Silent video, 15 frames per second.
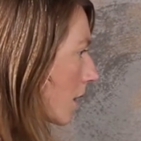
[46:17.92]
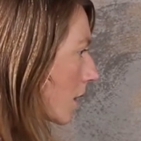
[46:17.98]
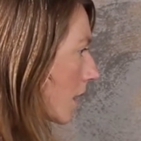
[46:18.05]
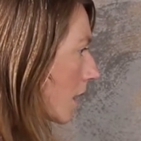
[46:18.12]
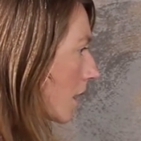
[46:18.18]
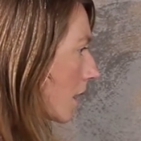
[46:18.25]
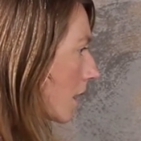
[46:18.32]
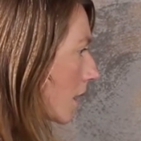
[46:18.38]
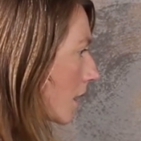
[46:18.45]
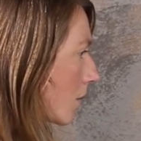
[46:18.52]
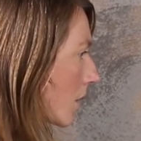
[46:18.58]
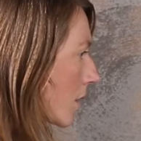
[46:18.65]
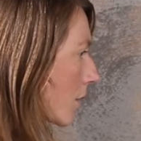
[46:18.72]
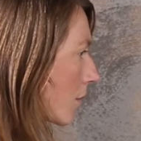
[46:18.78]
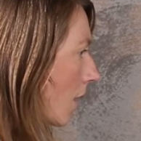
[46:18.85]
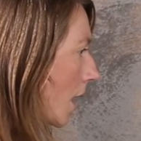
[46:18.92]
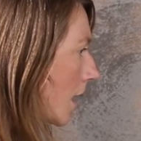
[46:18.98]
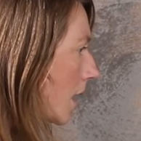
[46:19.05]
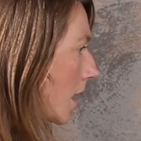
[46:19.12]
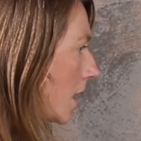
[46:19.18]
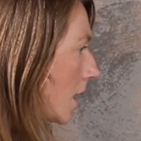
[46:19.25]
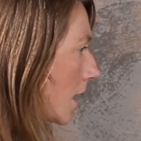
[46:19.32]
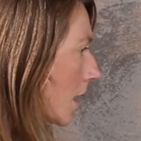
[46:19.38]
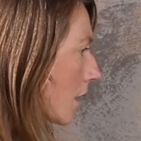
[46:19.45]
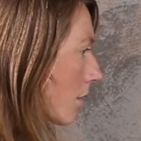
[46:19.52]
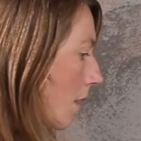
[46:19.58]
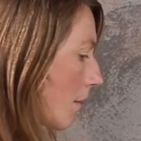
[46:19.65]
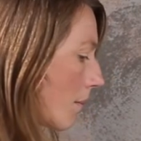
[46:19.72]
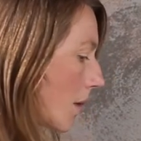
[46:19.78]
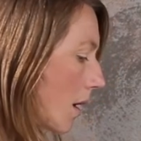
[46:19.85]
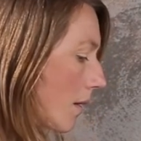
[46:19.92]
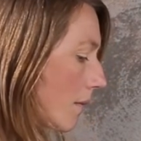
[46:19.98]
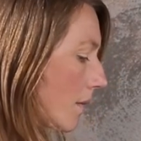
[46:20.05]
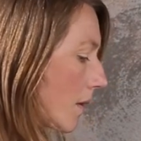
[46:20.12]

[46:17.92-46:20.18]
think, with granny and grandpa.